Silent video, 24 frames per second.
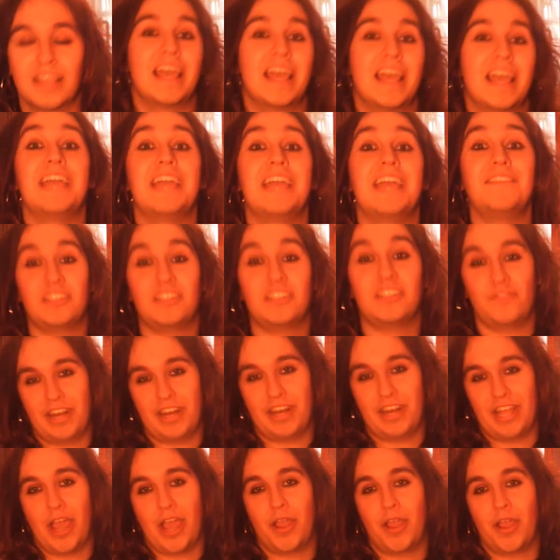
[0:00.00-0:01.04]
In this
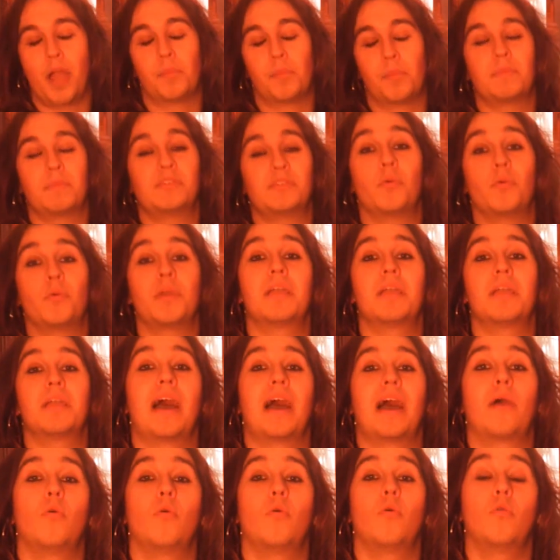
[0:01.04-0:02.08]
video I'm going to be talking
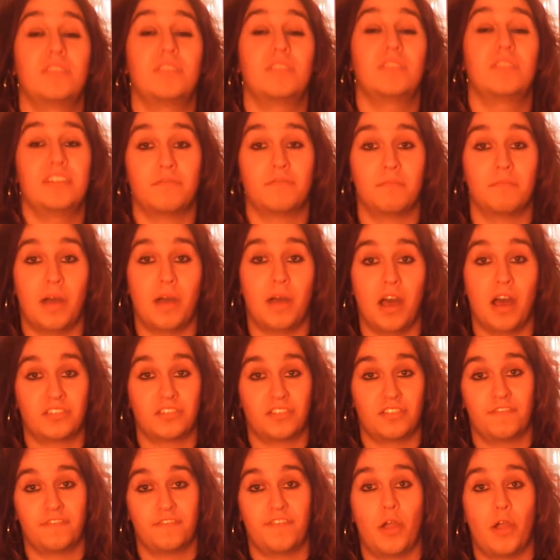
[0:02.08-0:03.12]
about all the different parts of
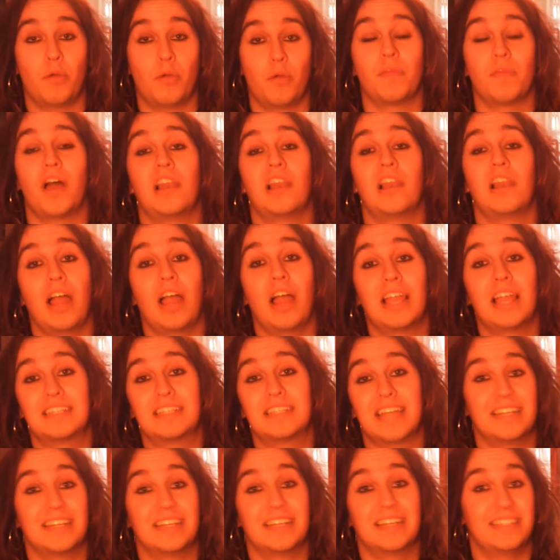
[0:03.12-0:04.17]
the film that I liked
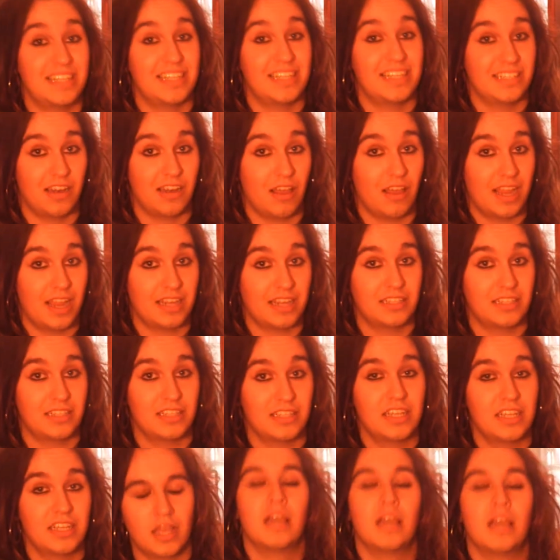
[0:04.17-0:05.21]
and disliked.
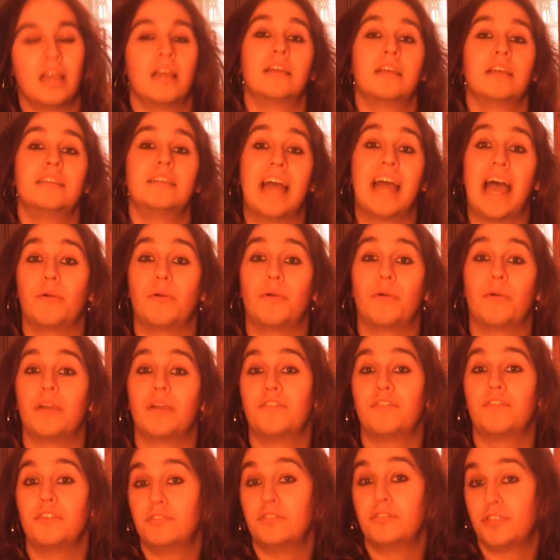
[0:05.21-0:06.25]
Now if
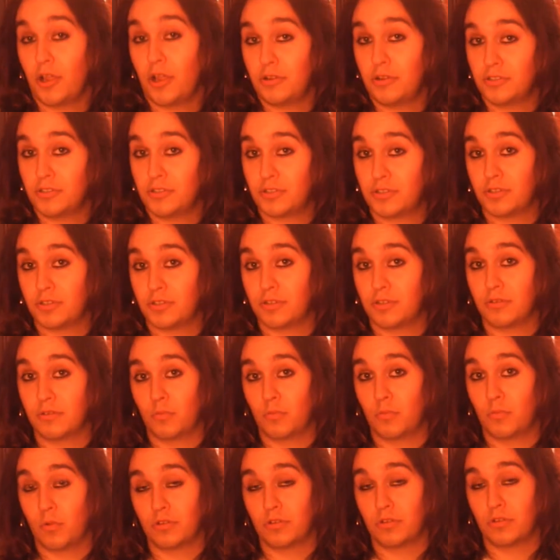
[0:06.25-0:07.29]
you don't
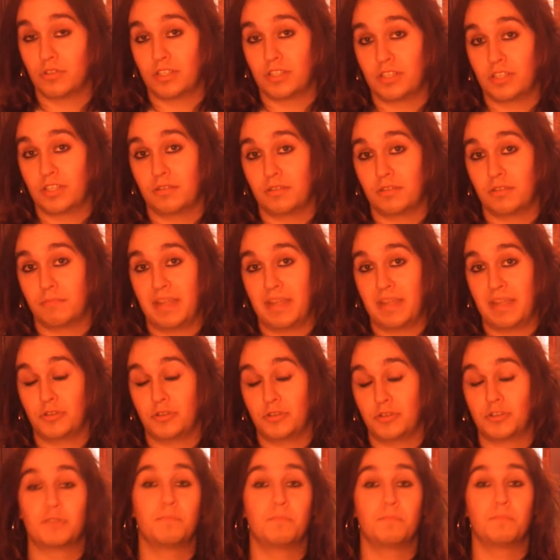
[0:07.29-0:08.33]
want me to
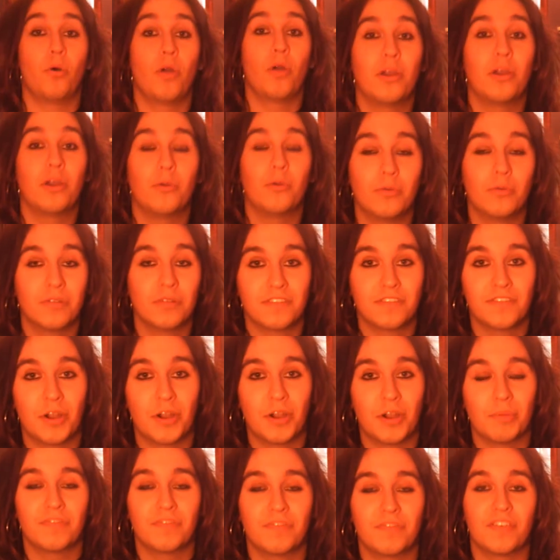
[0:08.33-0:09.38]
spoil the
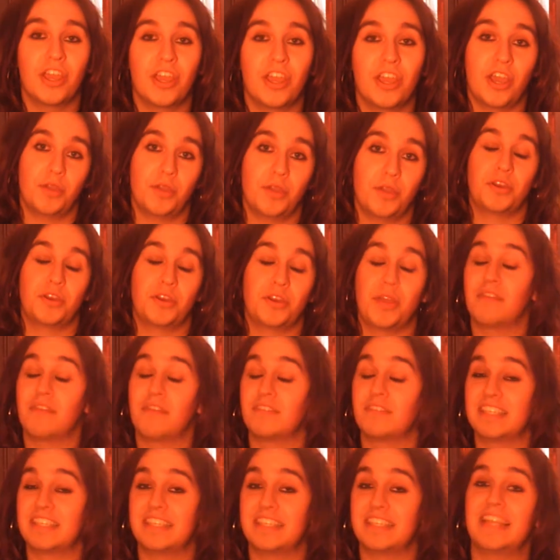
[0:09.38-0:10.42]
film for you and you
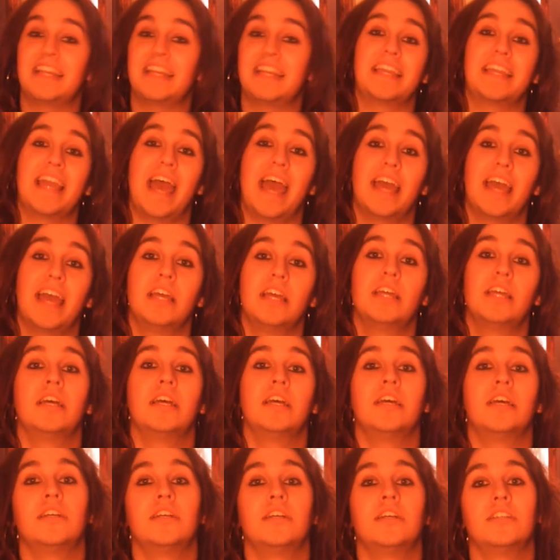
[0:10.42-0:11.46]
haven't seen it yet,
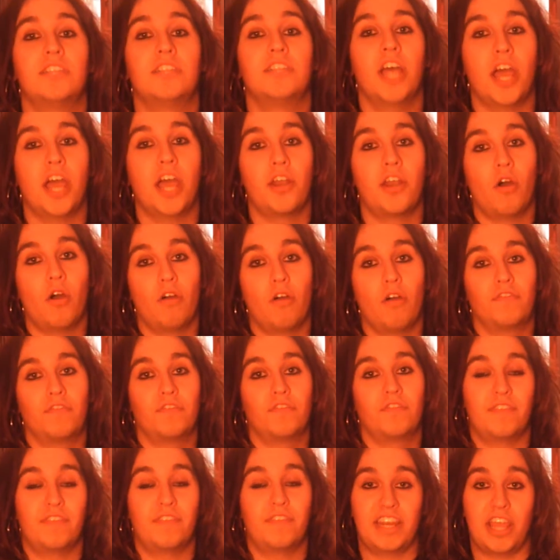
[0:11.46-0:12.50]
turn off
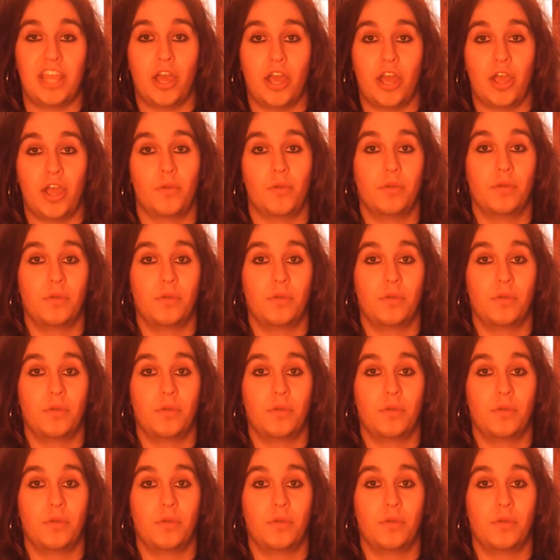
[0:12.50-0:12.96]
the video